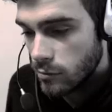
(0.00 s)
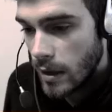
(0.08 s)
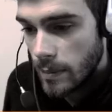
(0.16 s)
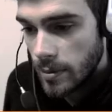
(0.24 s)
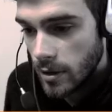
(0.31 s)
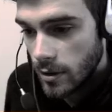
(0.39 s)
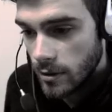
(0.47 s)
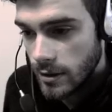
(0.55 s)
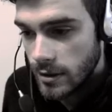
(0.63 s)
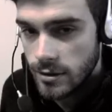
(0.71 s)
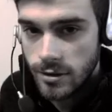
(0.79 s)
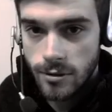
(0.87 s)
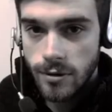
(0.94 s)
weapon on
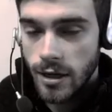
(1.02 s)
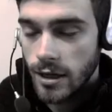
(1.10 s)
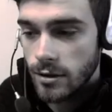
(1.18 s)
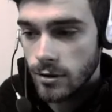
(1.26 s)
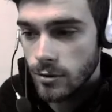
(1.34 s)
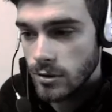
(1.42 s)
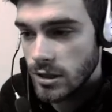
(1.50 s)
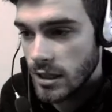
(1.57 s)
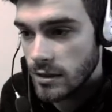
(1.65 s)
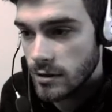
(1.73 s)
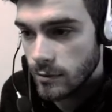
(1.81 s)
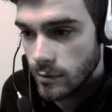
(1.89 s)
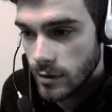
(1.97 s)
there, so we had no
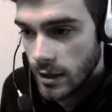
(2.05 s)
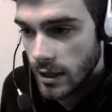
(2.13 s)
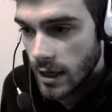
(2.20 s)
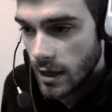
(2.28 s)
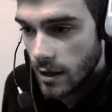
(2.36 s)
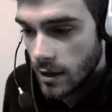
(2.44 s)
chance of winning it.